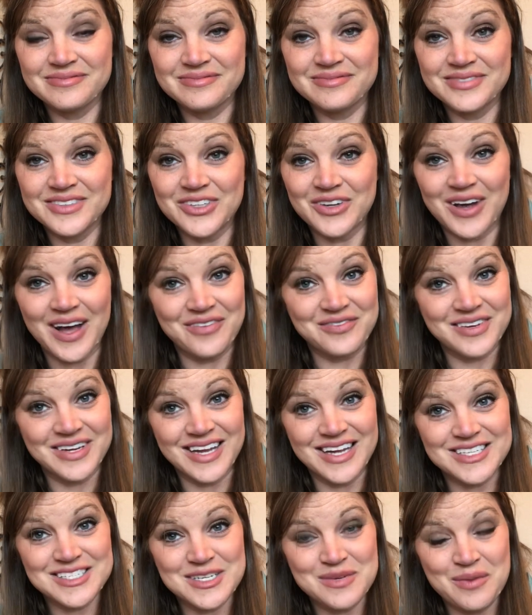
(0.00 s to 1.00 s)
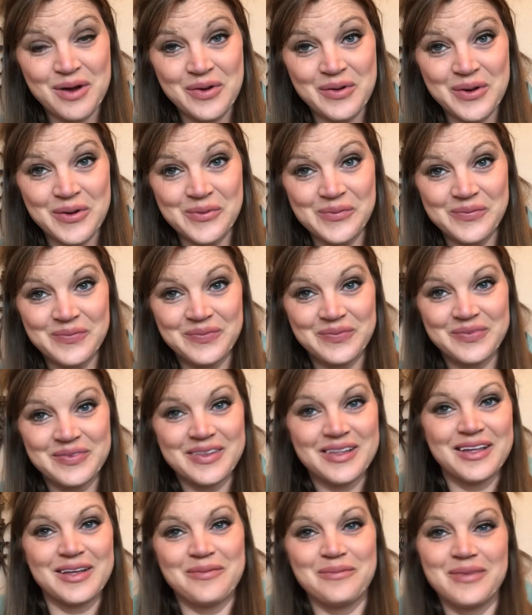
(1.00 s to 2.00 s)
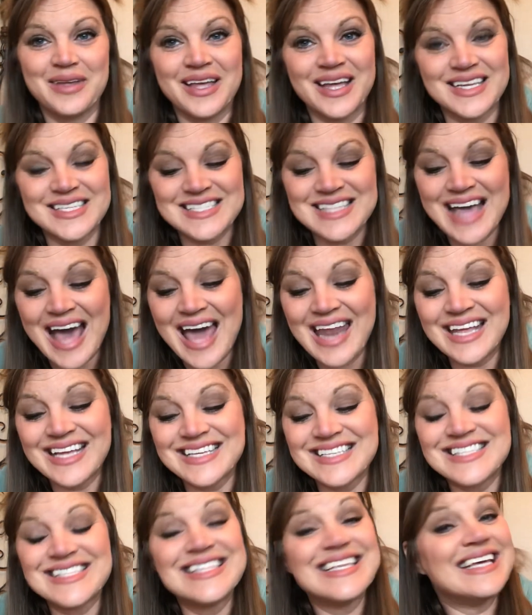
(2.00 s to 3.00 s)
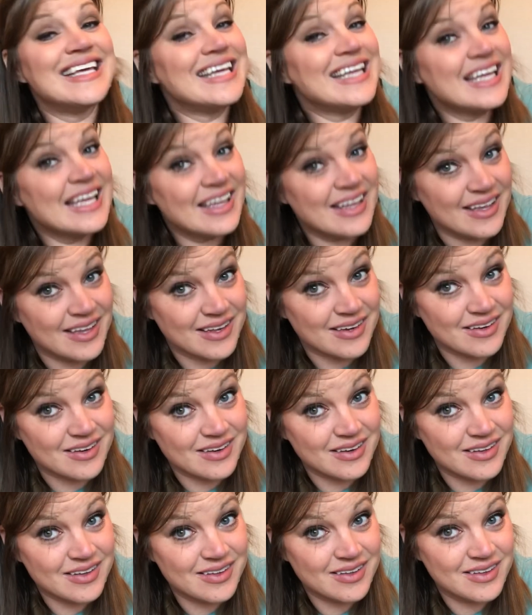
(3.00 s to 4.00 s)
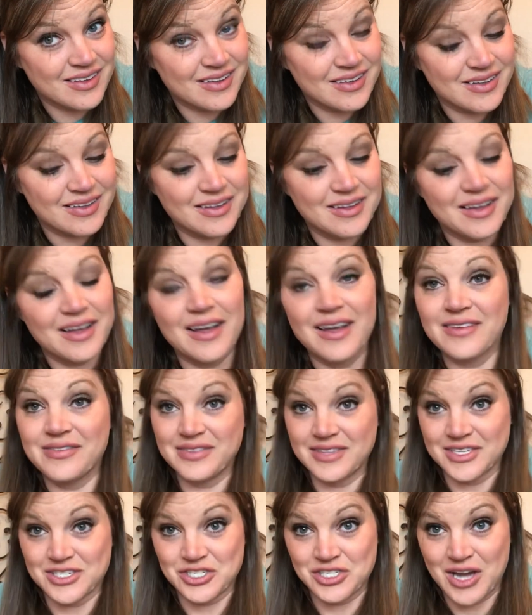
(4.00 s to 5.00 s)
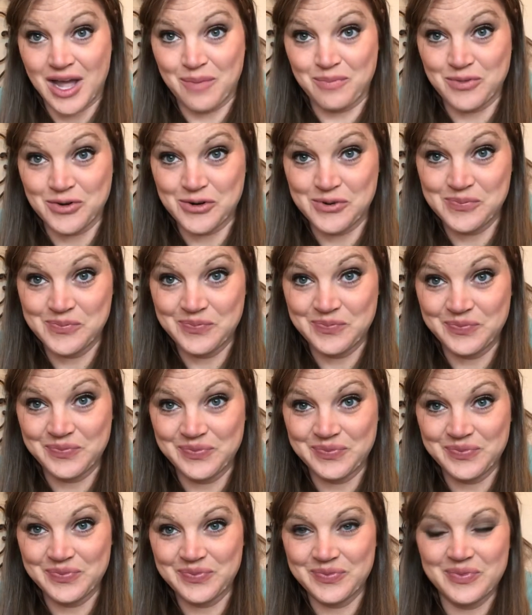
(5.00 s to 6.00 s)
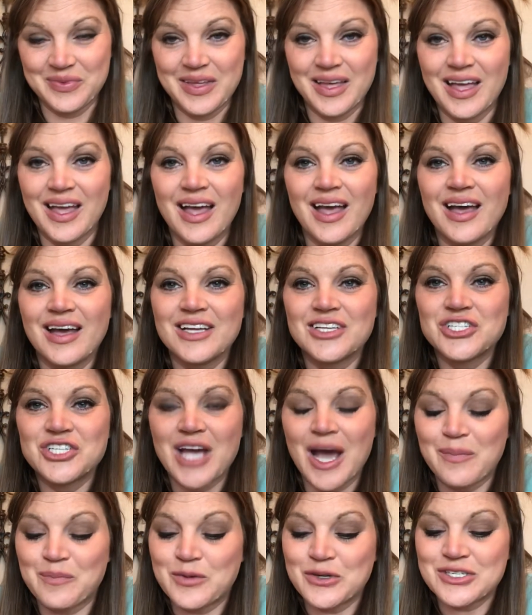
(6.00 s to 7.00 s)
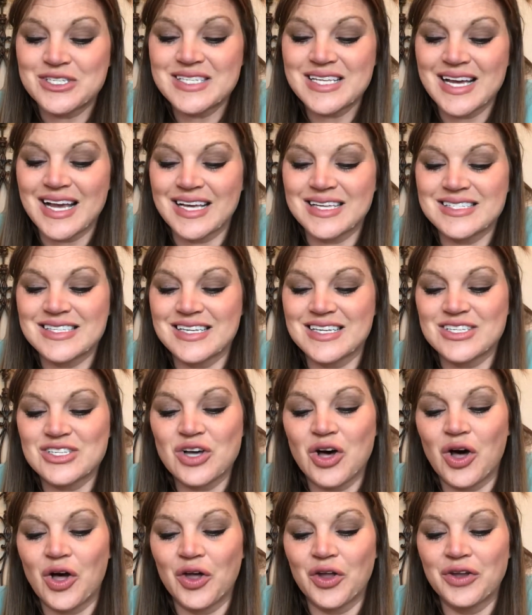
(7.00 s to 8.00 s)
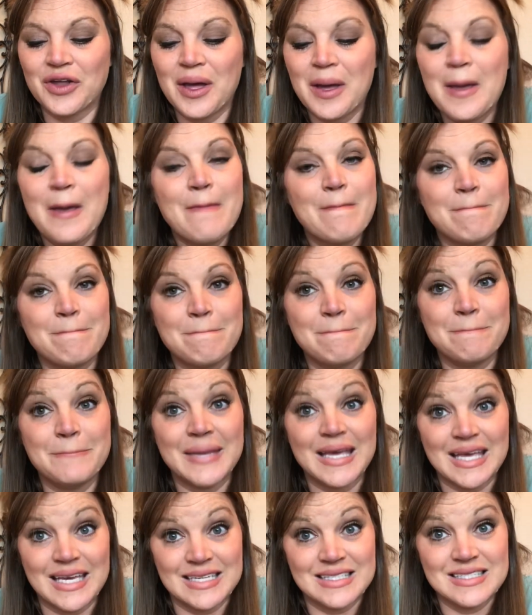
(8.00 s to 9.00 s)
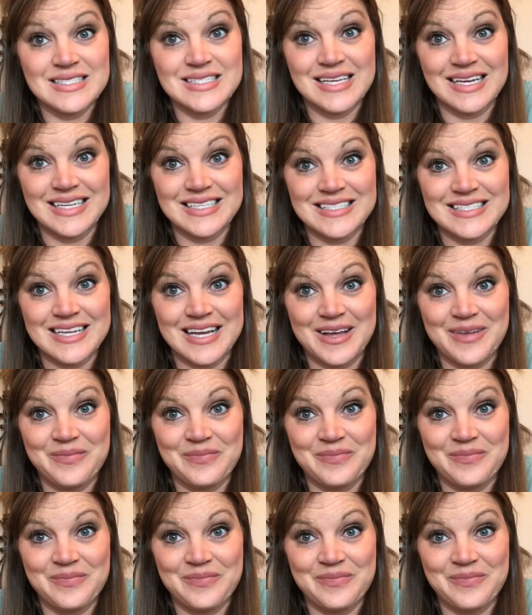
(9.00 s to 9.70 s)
You'll have to guess tomorrow because that is the end of this chapter. Chapter 6 is called Me and Santa.